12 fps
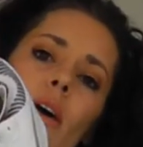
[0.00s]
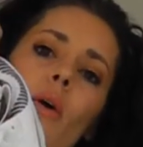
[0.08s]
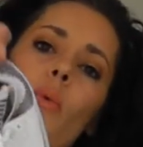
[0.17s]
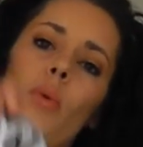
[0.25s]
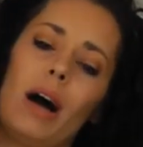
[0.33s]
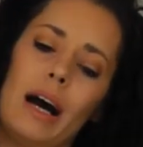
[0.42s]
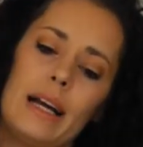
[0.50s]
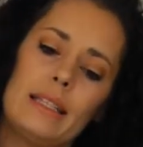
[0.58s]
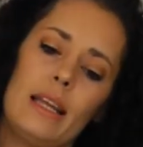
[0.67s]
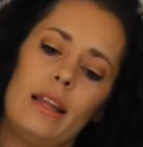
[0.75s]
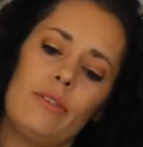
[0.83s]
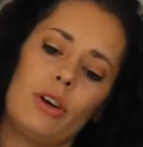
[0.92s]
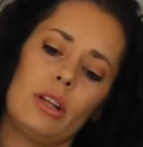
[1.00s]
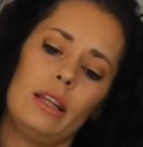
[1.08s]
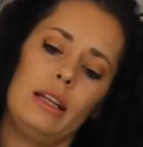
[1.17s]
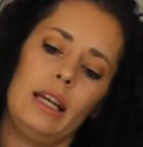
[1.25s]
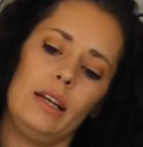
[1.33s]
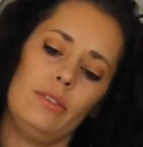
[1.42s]
they are white and they've got
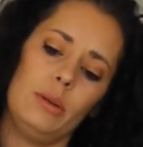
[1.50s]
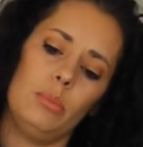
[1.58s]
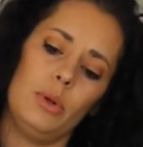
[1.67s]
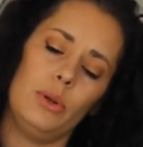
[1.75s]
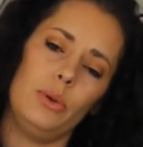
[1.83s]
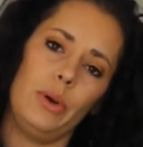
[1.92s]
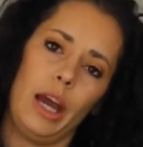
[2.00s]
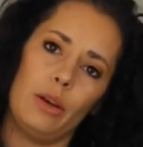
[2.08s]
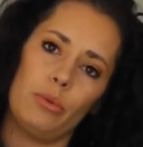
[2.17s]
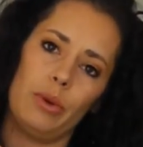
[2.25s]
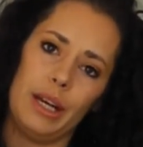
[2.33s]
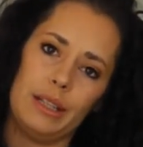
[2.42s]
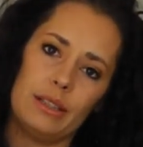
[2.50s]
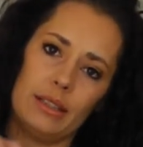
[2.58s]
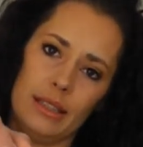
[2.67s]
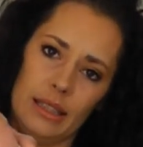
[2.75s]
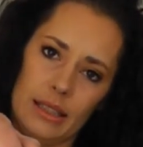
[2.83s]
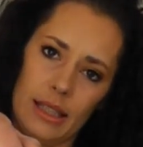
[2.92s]
the navy blue and red
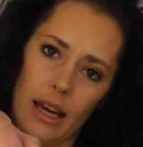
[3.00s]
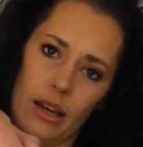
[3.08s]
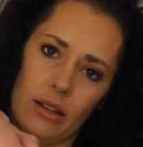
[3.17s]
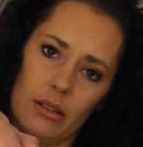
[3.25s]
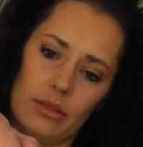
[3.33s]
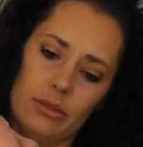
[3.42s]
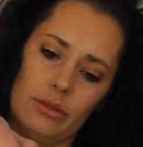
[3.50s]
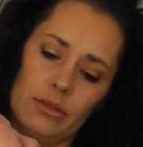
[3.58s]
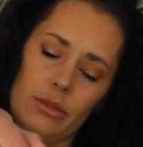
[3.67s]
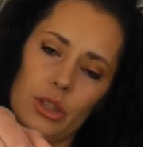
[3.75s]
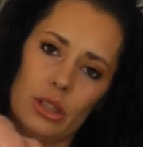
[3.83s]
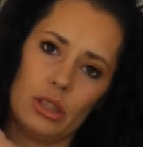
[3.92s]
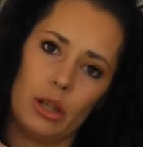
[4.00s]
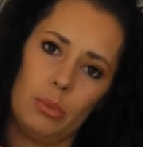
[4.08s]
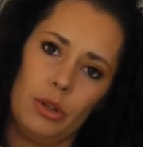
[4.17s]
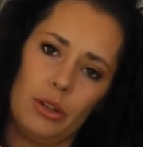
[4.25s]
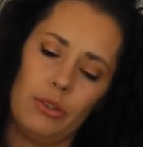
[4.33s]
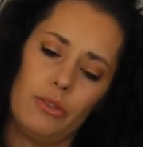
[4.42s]
detail. Which is so
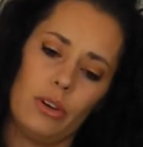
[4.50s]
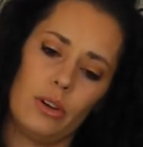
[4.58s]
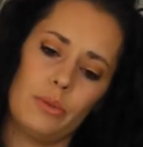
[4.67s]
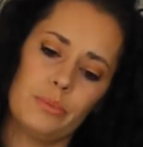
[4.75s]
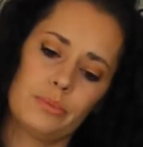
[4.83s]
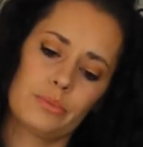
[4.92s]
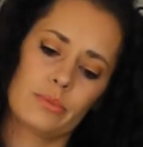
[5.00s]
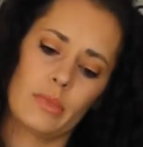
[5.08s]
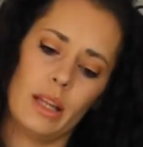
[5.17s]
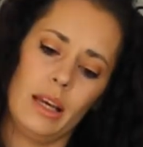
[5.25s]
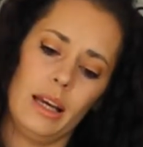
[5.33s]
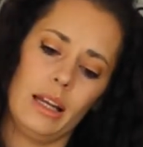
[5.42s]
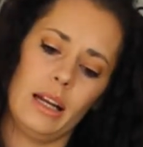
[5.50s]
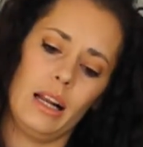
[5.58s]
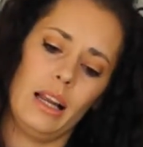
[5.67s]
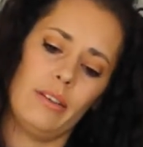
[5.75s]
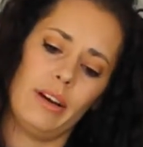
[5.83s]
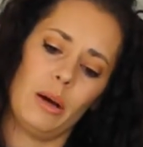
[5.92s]
beautiful. I
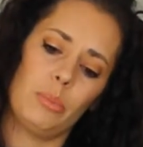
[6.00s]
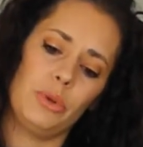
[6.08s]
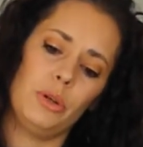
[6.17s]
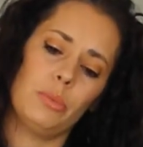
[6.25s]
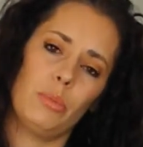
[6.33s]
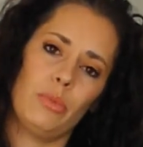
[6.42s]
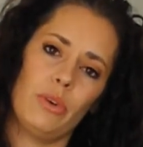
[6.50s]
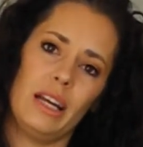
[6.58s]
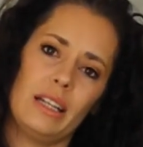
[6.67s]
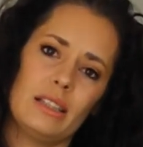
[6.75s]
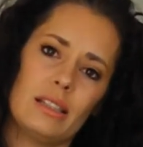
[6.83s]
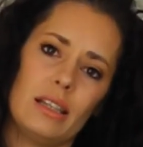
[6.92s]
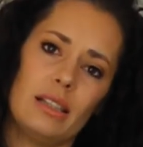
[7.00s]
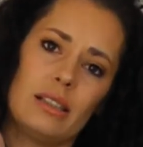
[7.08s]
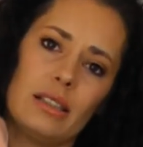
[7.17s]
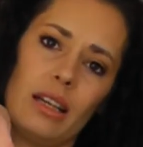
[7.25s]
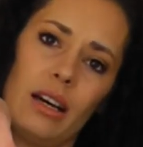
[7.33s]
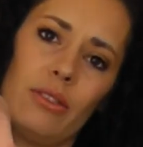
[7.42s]
love how Puma brands their
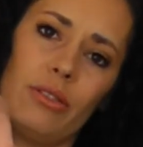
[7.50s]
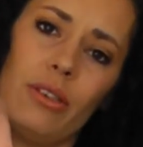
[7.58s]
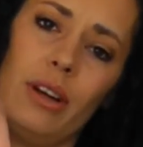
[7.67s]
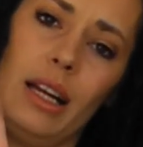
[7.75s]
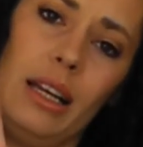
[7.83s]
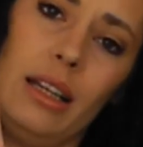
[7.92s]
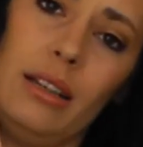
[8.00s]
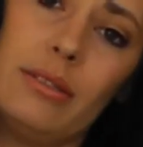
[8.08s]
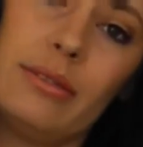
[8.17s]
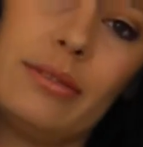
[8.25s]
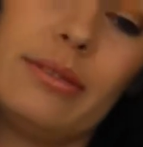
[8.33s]
stuff, really.